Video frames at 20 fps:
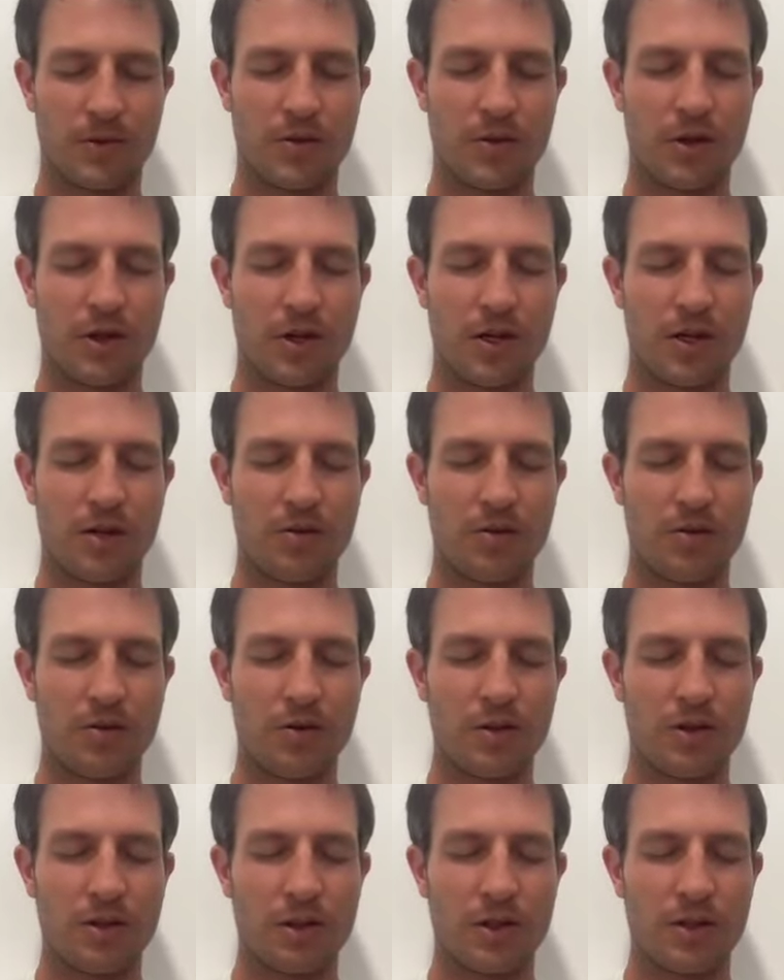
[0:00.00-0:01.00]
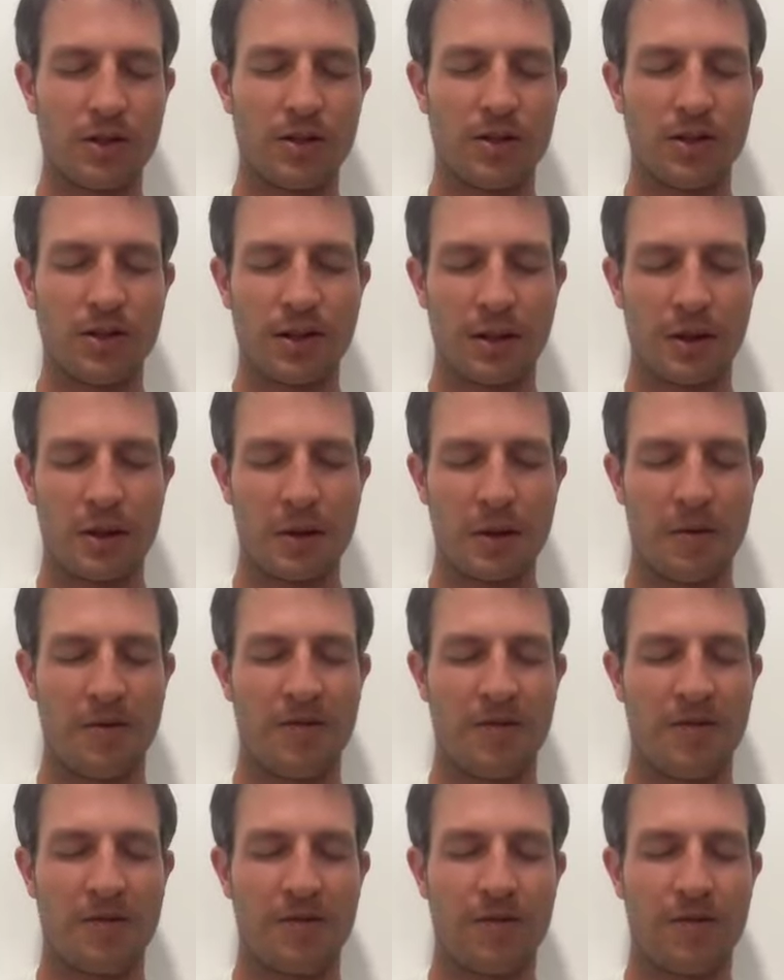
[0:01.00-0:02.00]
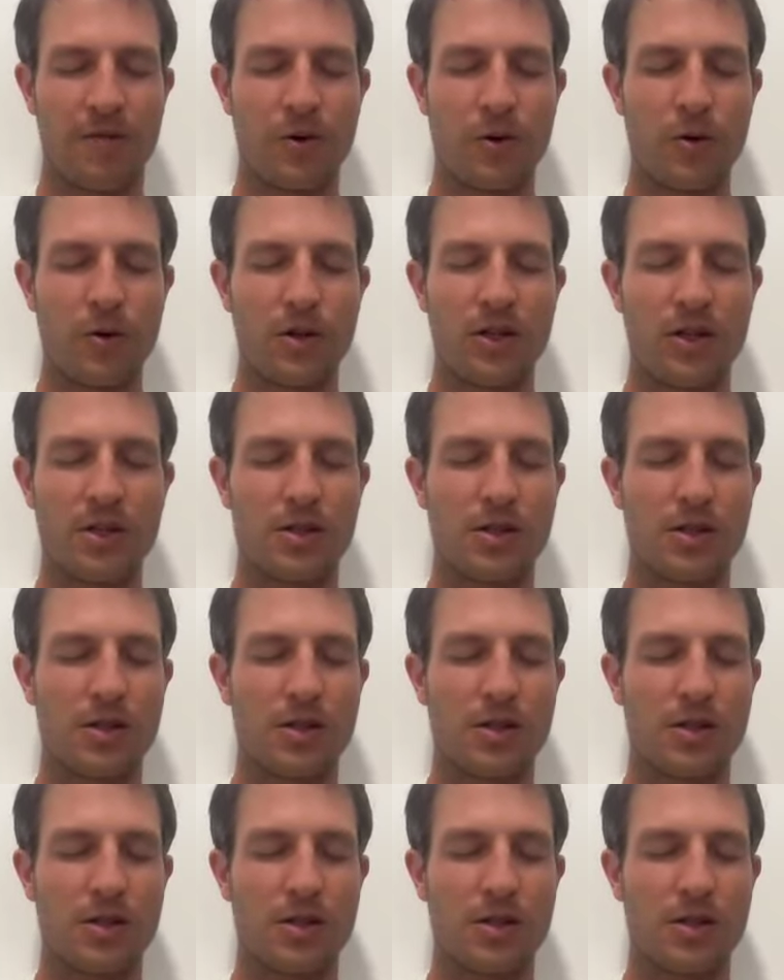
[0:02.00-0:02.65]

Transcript: So I can really focus